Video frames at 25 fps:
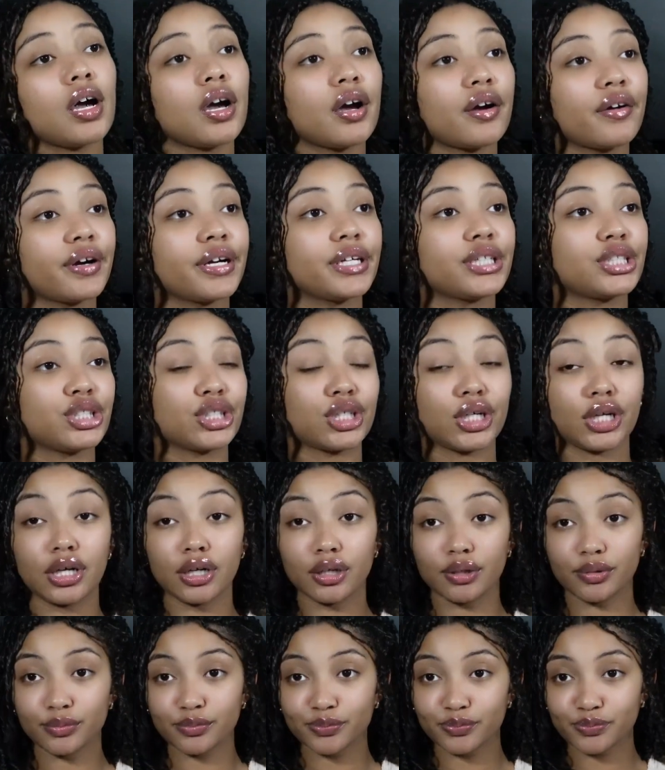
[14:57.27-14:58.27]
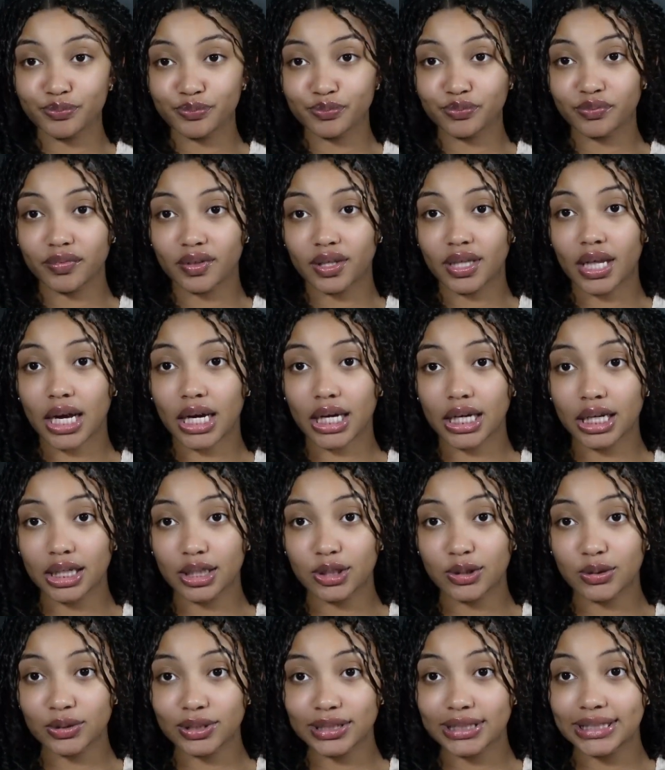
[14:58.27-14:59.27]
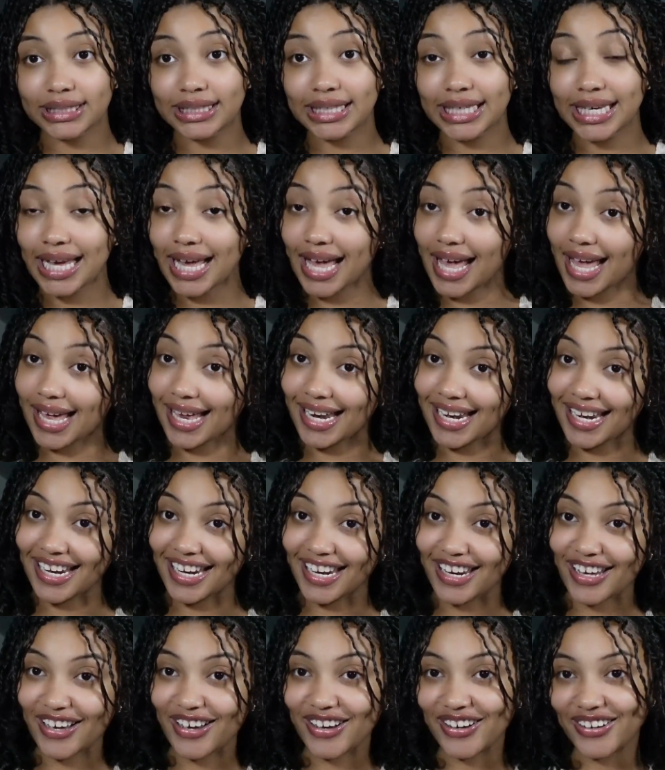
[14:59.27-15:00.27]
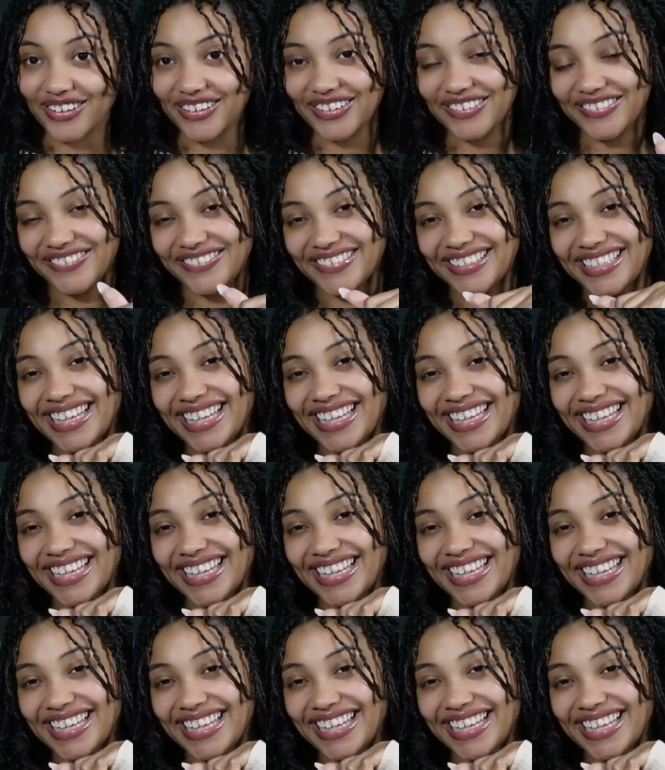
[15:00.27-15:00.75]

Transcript: All right, y'all, that concludes the end of